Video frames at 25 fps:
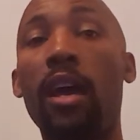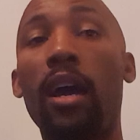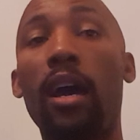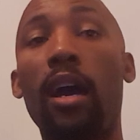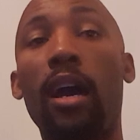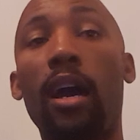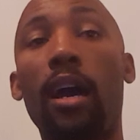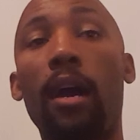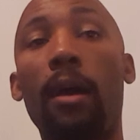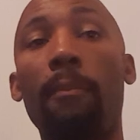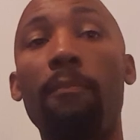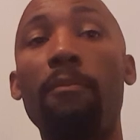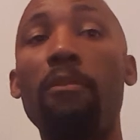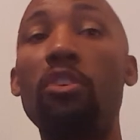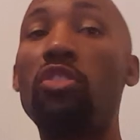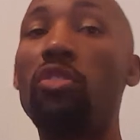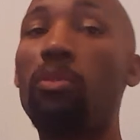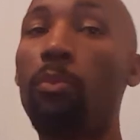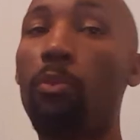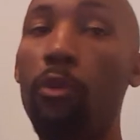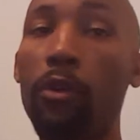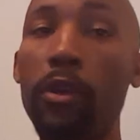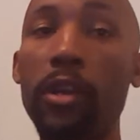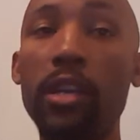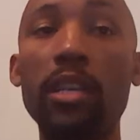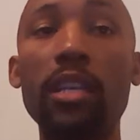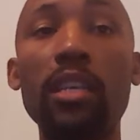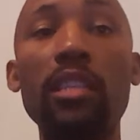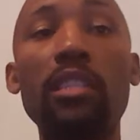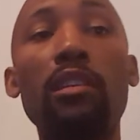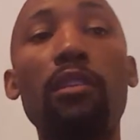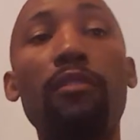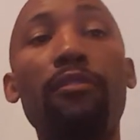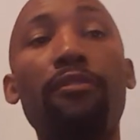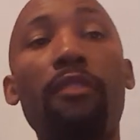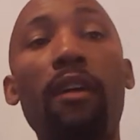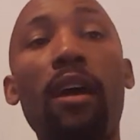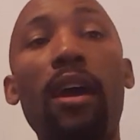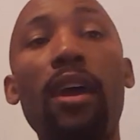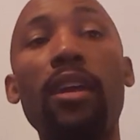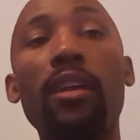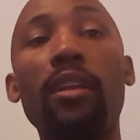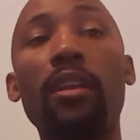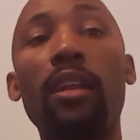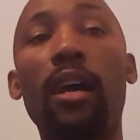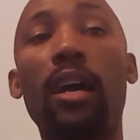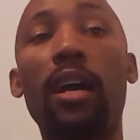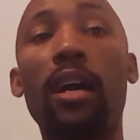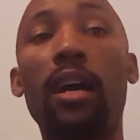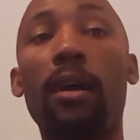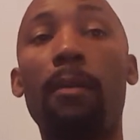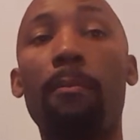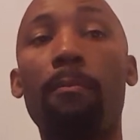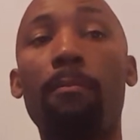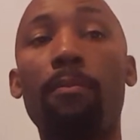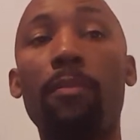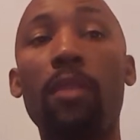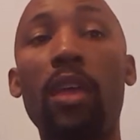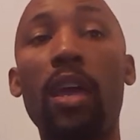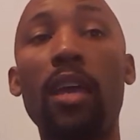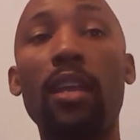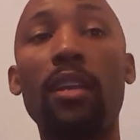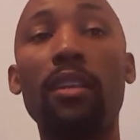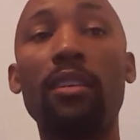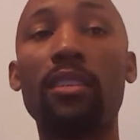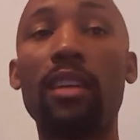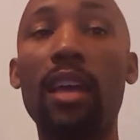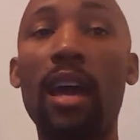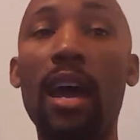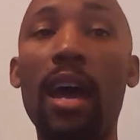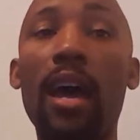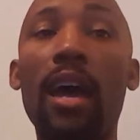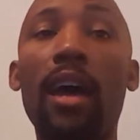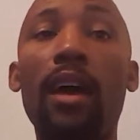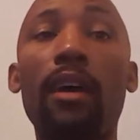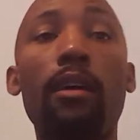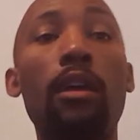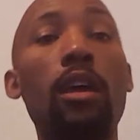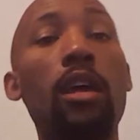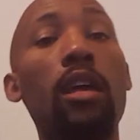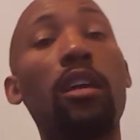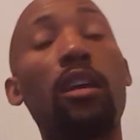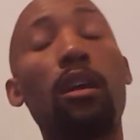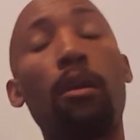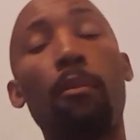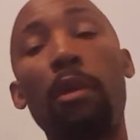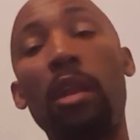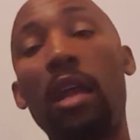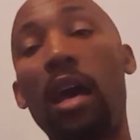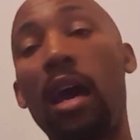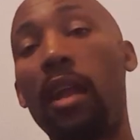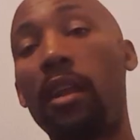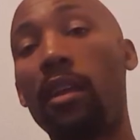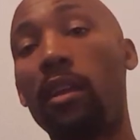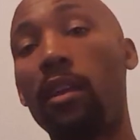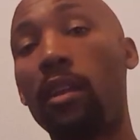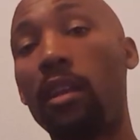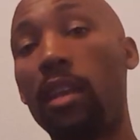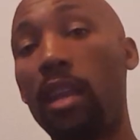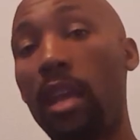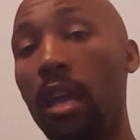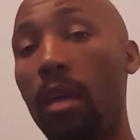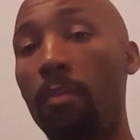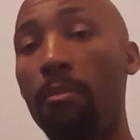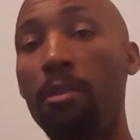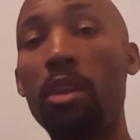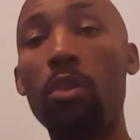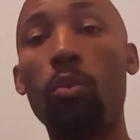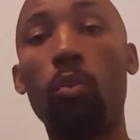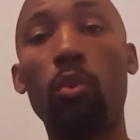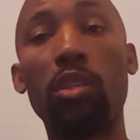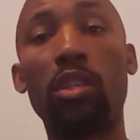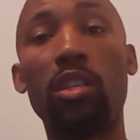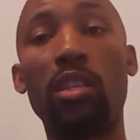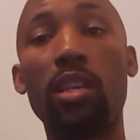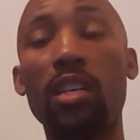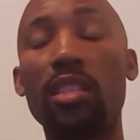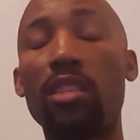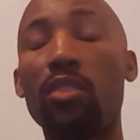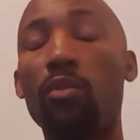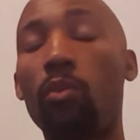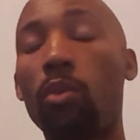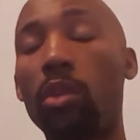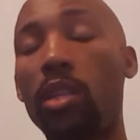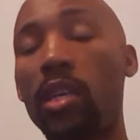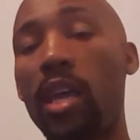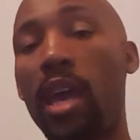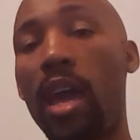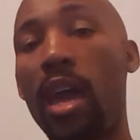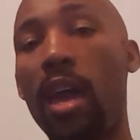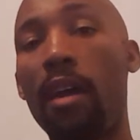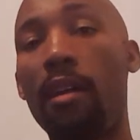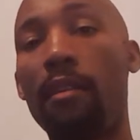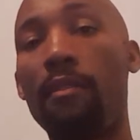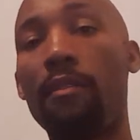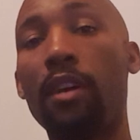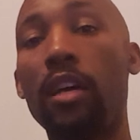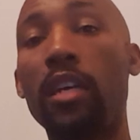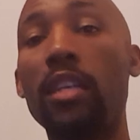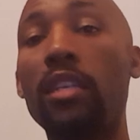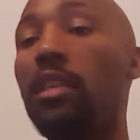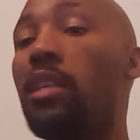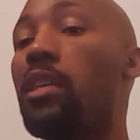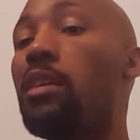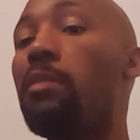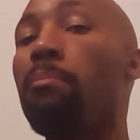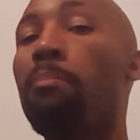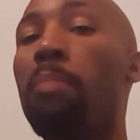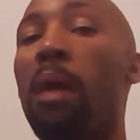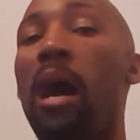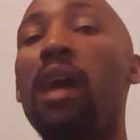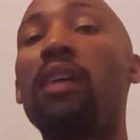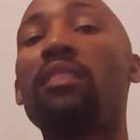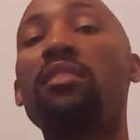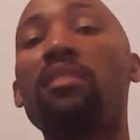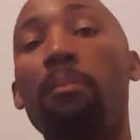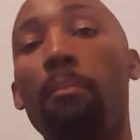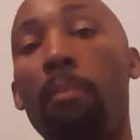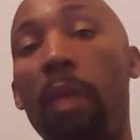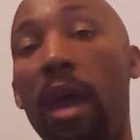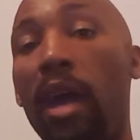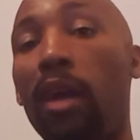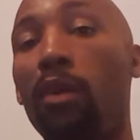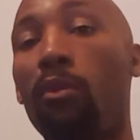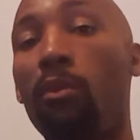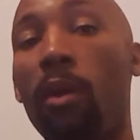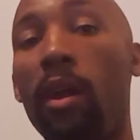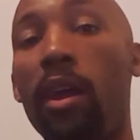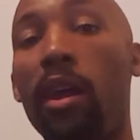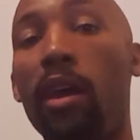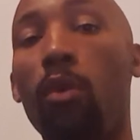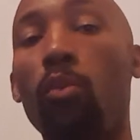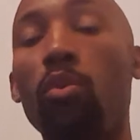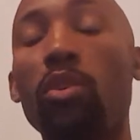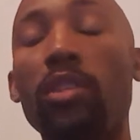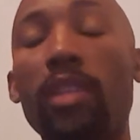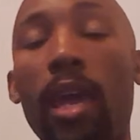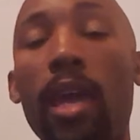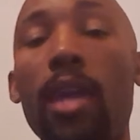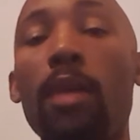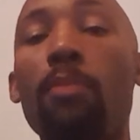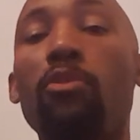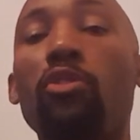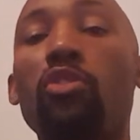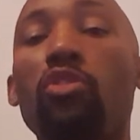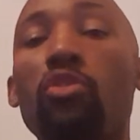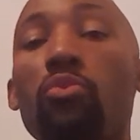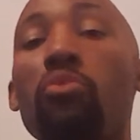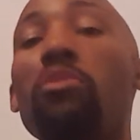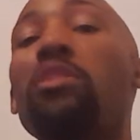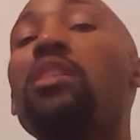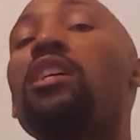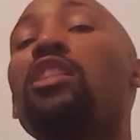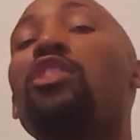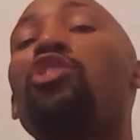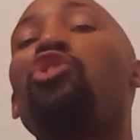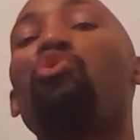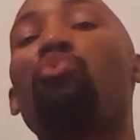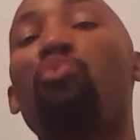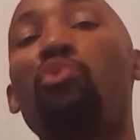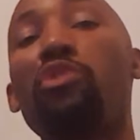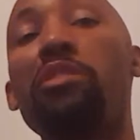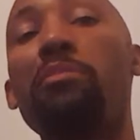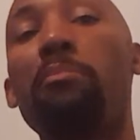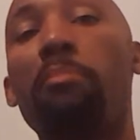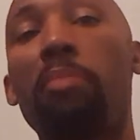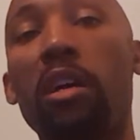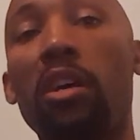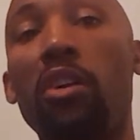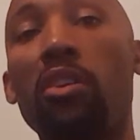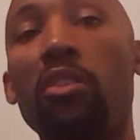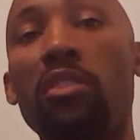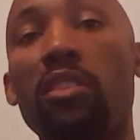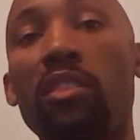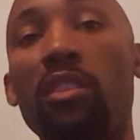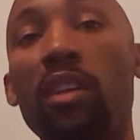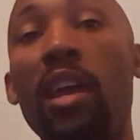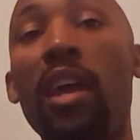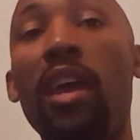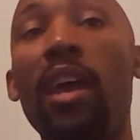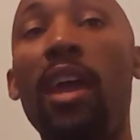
It's a pretty decent fight. And this guy coming out of Namibia, which doesn't really have a deep boxing background, was able to get three belts.